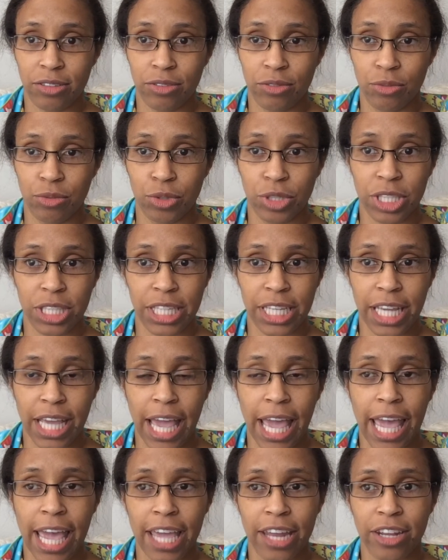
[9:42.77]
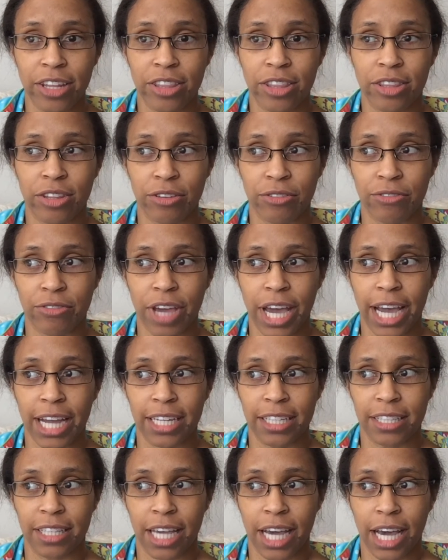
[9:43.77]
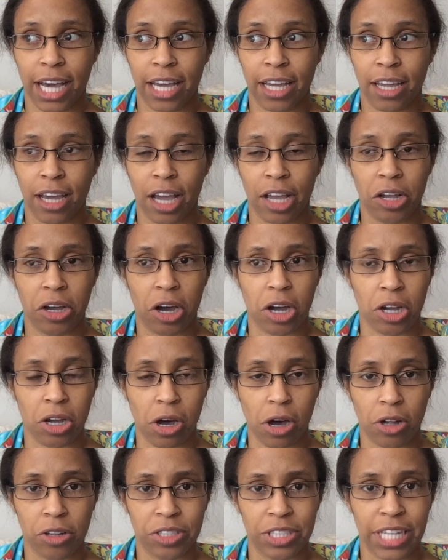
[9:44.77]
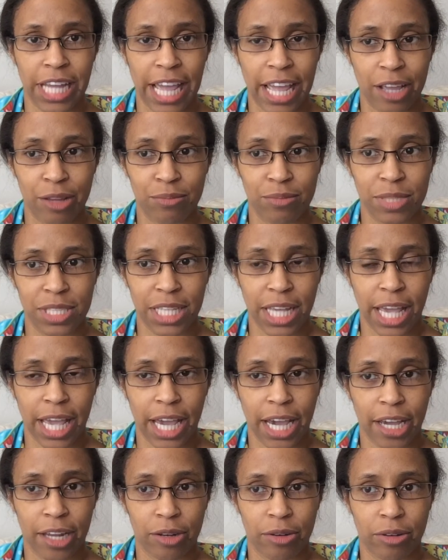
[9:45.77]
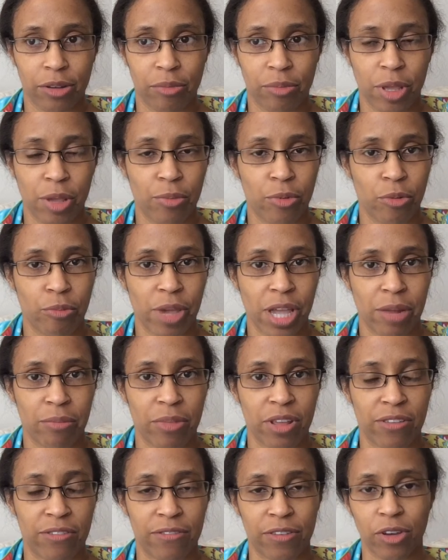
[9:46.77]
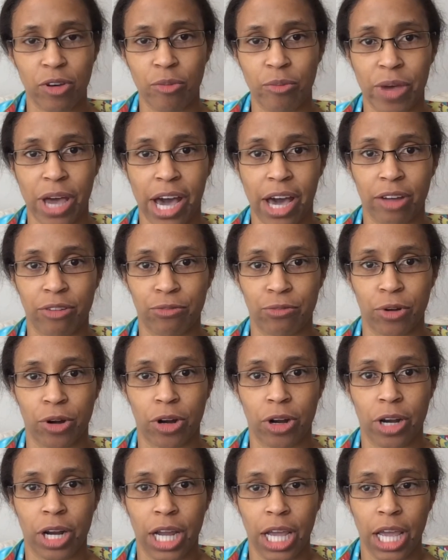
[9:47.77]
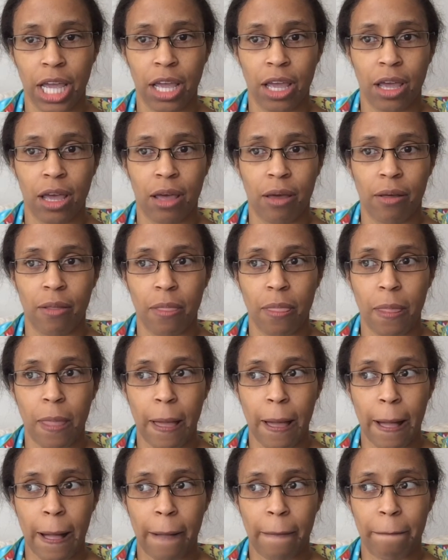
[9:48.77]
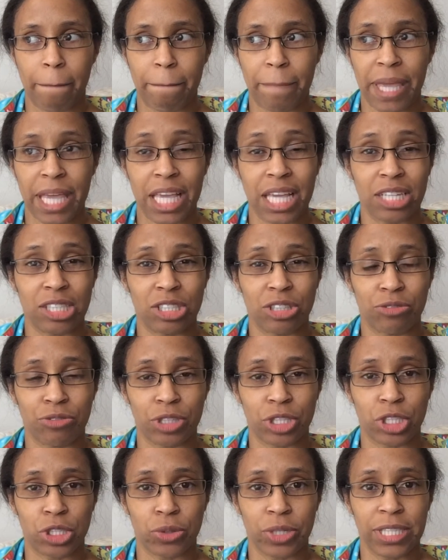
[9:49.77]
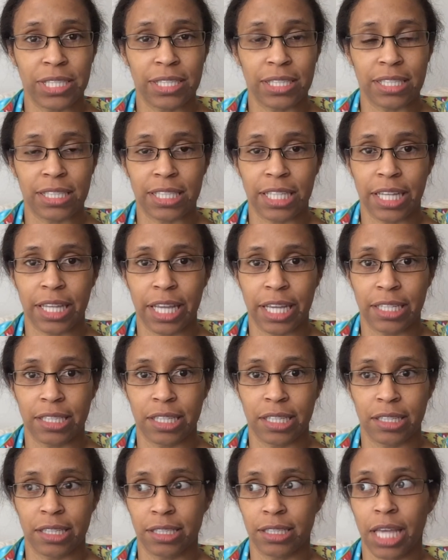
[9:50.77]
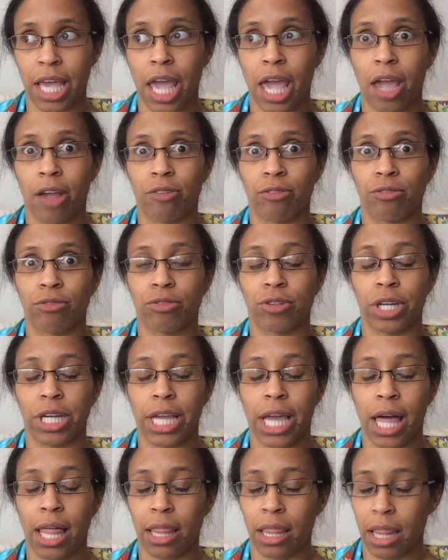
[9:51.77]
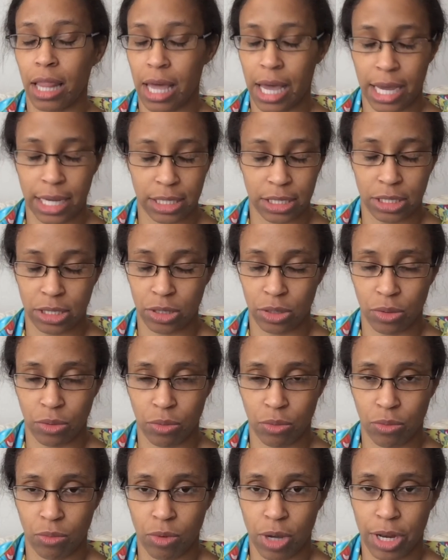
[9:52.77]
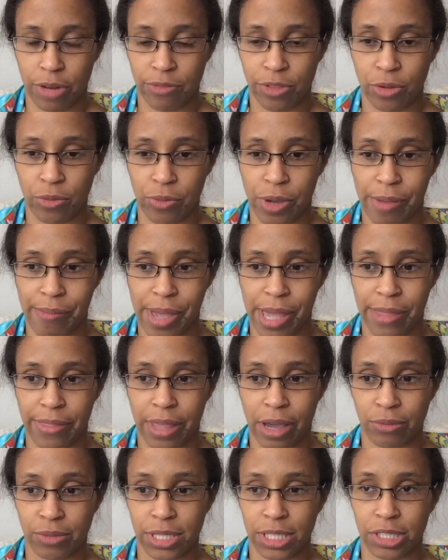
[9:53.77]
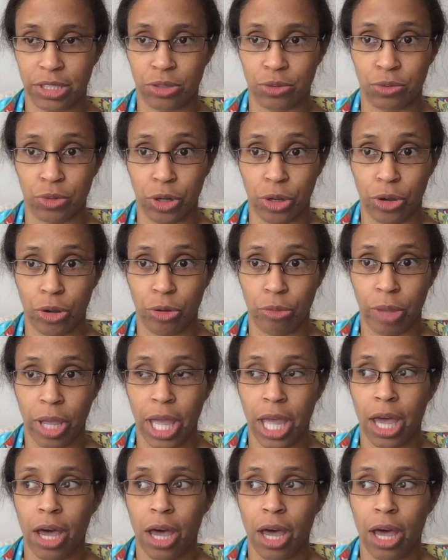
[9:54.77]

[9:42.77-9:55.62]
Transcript: really hated the fact that I got called names and people made me feel bad for making different choices than they did, because every last one of the women that was in the room